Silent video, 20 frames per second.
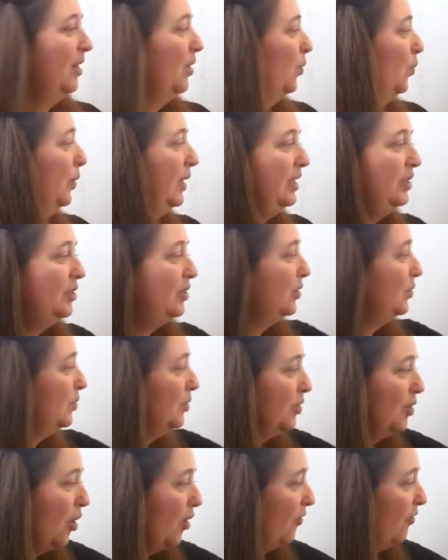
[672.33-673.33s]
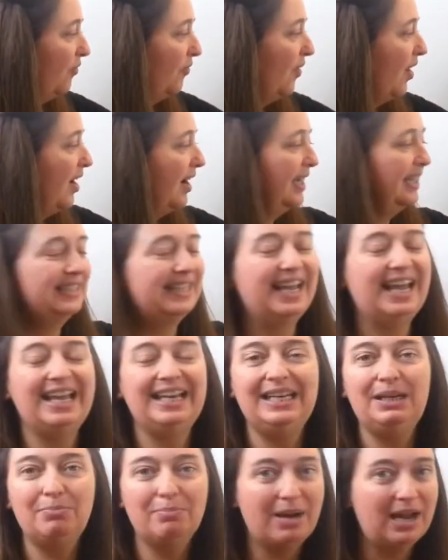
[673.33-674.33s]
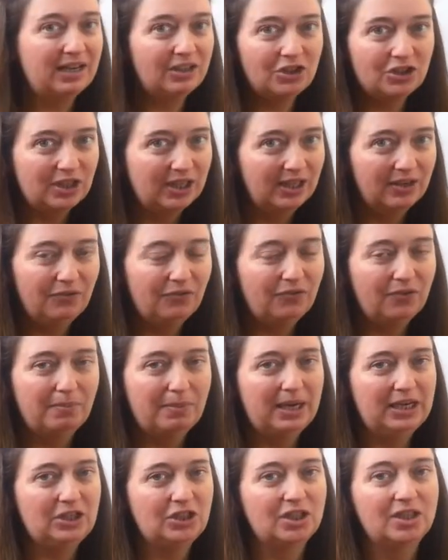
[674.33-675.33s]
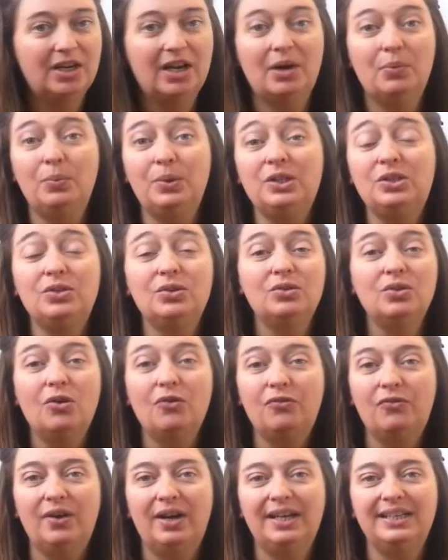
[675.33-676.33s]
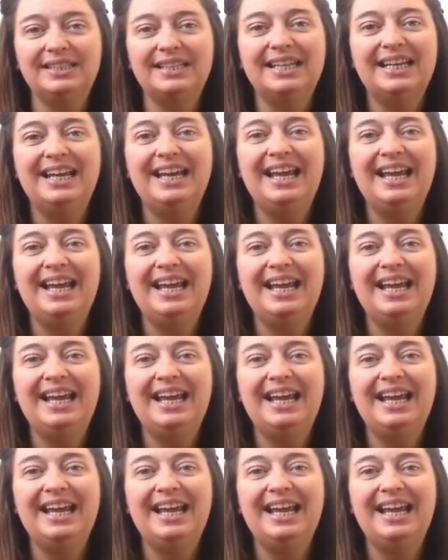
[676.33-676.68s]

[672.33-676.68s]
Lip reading: we do not find any matching information and we do not find